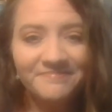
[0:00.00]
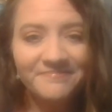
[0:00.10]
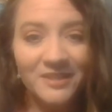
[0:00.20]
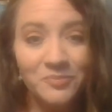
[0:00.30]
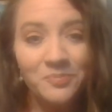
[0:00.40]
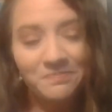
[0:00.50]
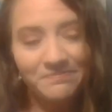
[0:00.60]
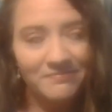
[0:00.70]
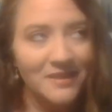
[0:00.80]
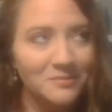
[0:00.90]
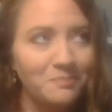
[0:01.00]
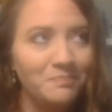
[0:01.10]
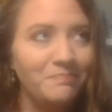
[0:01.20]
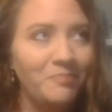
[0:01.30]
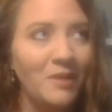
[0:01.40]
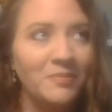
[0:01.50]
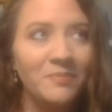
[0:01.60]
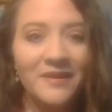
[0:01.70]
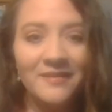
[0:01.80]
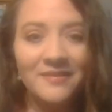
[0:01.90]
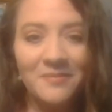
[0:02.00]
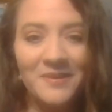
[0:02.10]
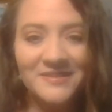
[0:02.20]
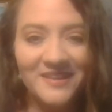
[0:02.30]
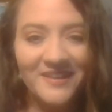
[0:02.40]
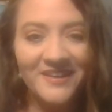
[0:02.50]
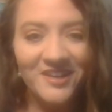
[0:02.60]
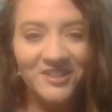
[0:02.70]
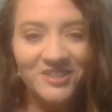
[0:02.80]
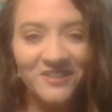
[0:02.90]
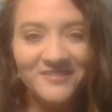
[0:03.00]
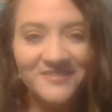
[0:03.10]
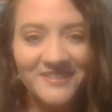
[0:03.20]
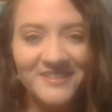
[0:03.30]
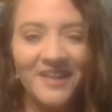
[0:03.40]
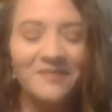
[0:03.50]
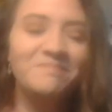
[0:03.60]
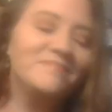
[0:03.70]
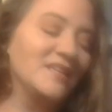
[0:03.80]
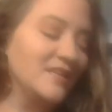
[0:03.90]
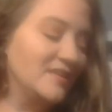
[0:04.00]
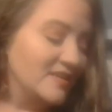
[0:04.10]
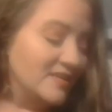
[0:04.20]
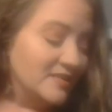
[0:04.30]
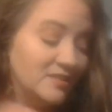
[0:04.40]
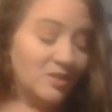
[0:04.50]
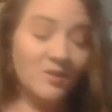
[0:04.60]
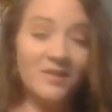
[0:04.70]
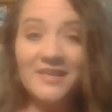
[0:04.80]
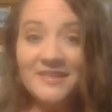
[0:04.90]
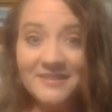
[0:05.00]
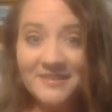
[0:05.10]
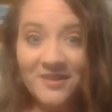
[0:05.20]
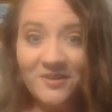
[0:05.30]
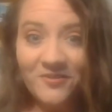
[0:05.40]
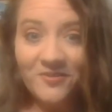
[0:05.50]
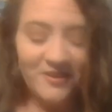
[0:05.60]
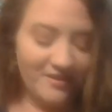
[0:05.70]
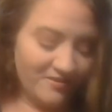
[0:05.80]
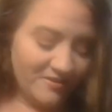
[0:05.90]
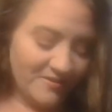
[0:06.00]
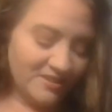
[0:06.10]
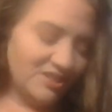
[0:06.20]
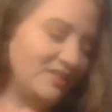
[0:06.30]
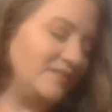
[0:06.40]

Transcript: That's that's probably the best thing in a nutshell to say. So let's go for another question.